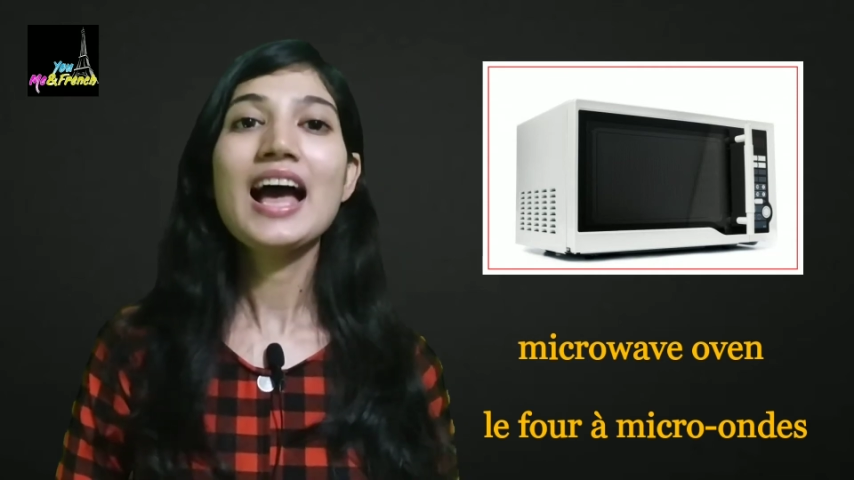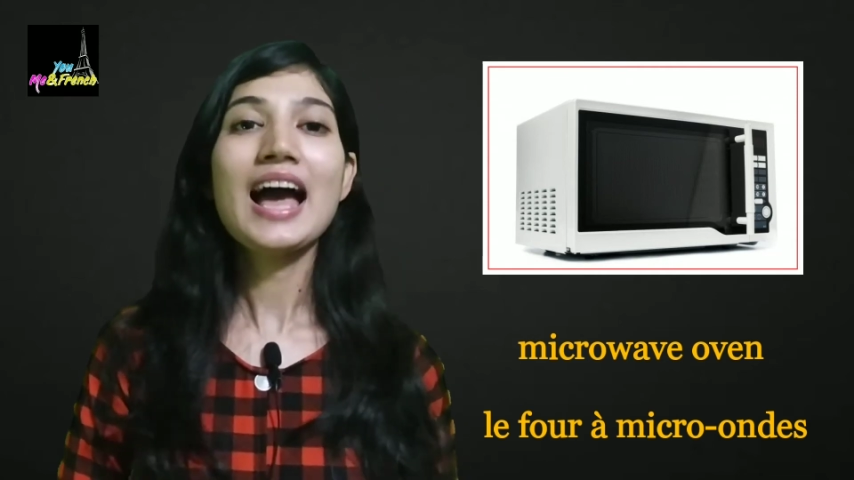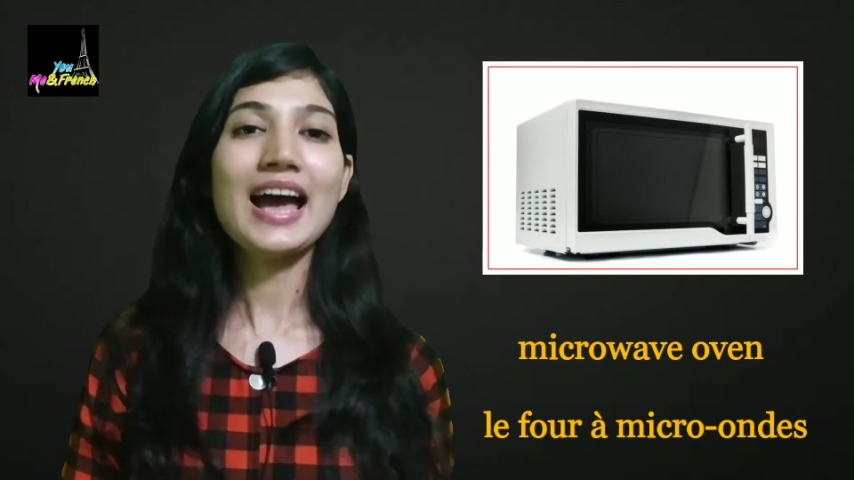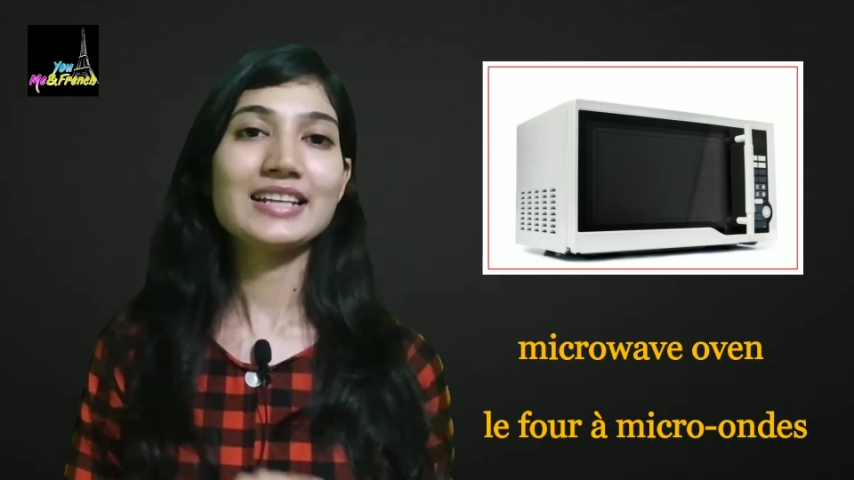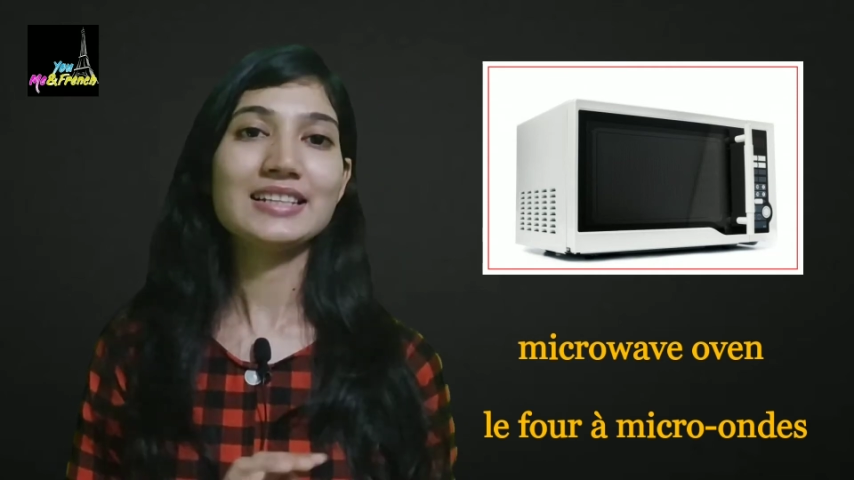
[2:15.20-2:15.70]

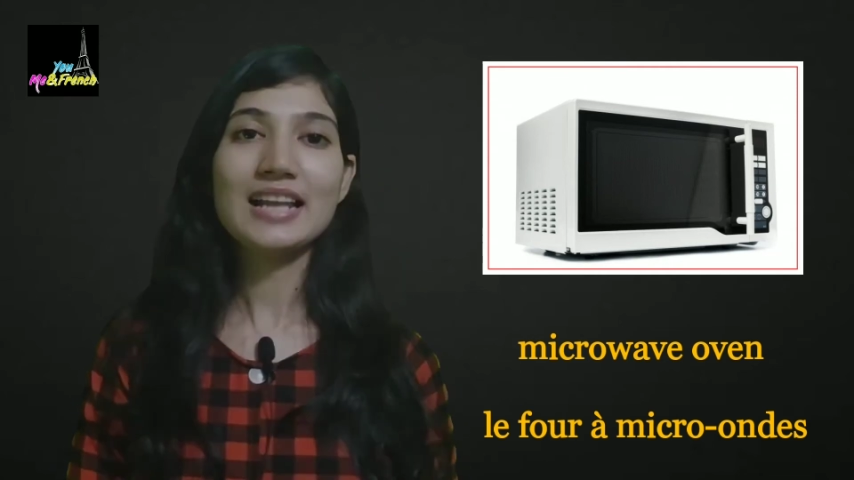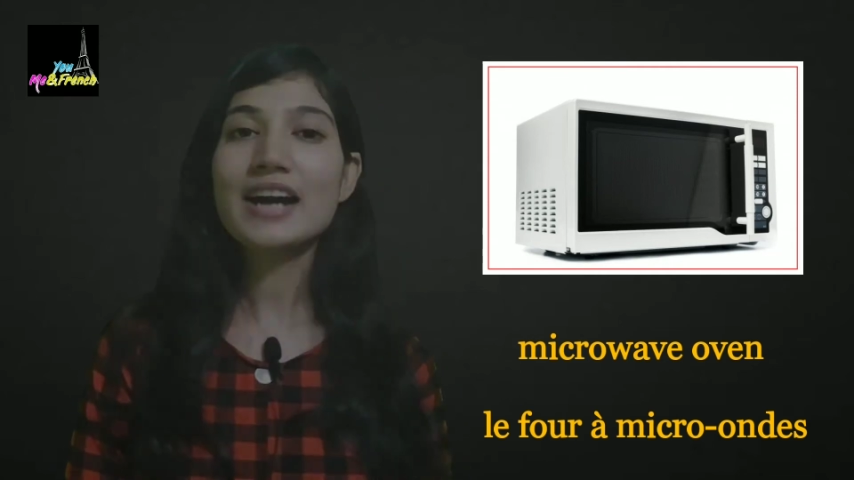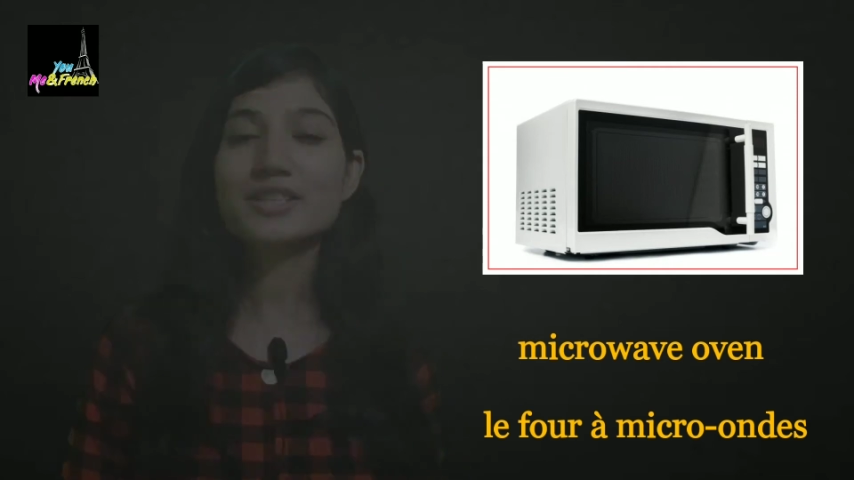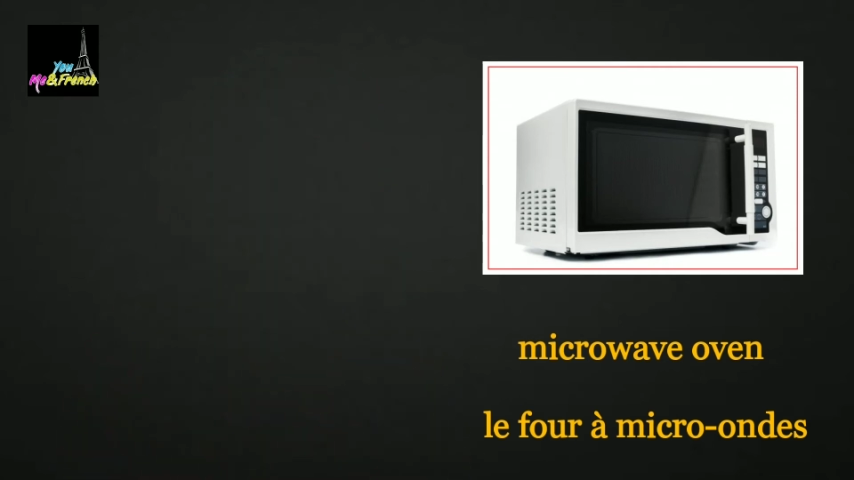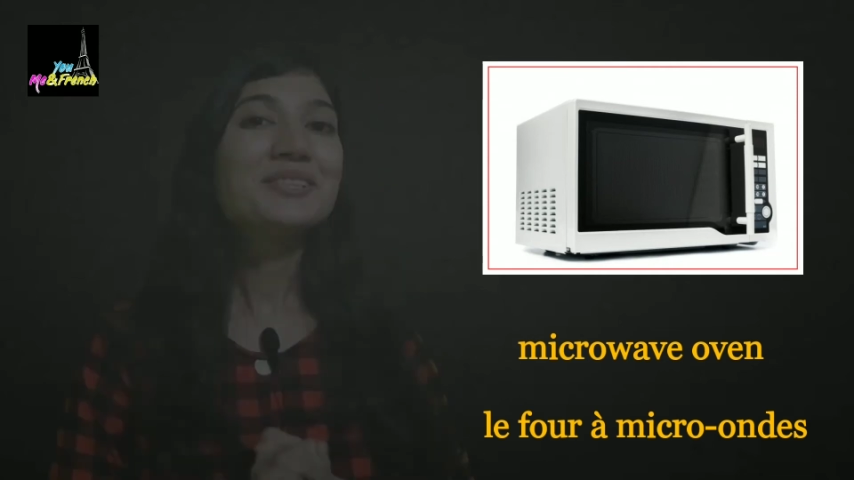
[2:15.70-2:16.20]
And
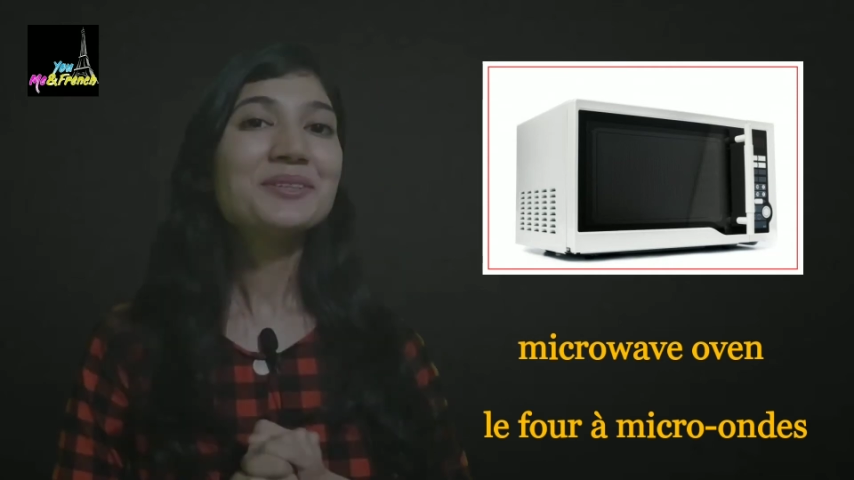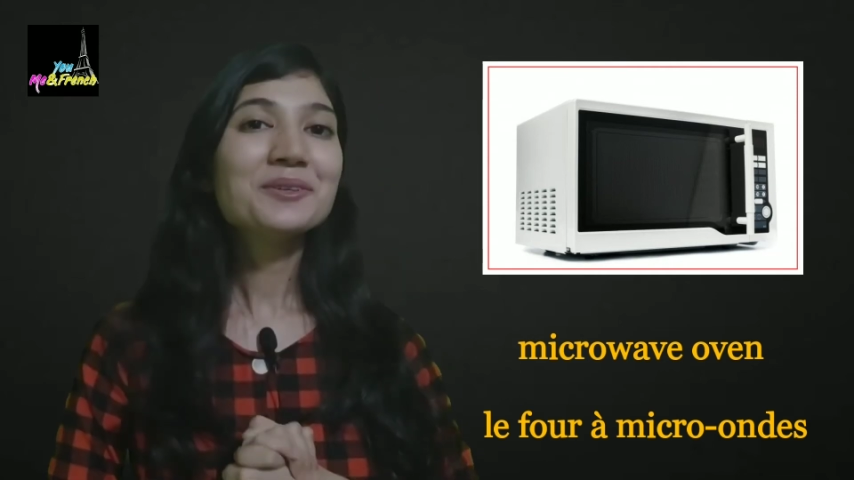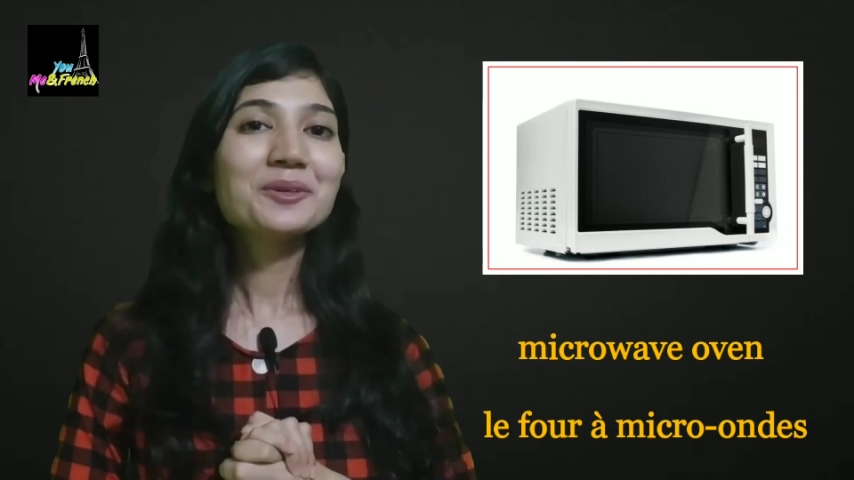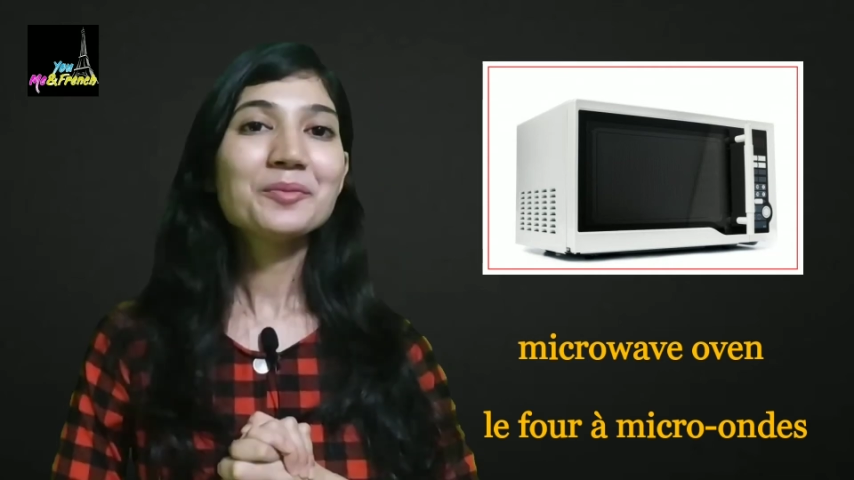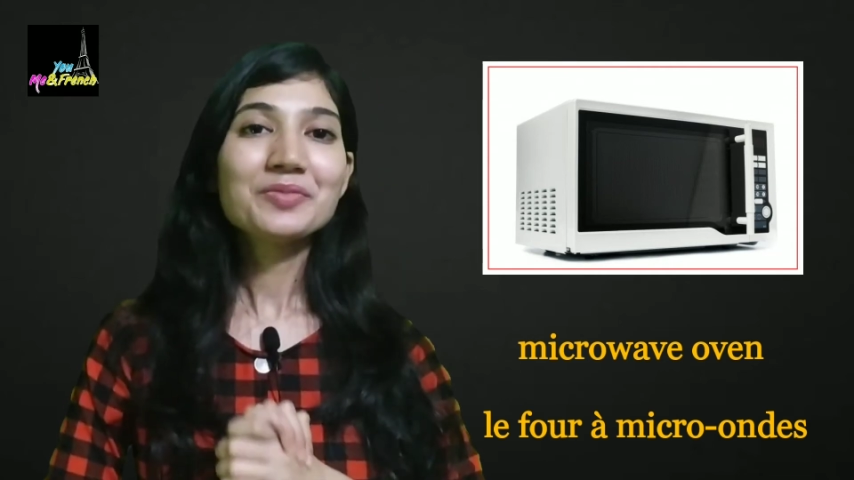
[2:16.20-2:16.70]
last,
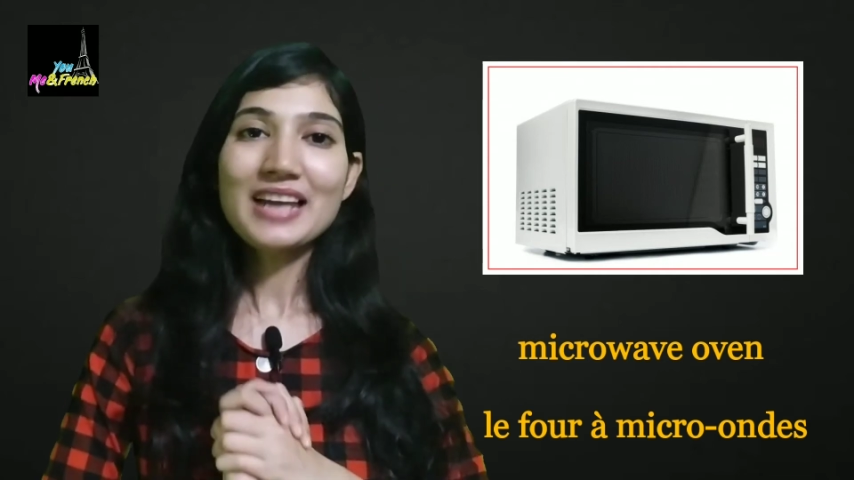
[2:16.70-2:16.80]
so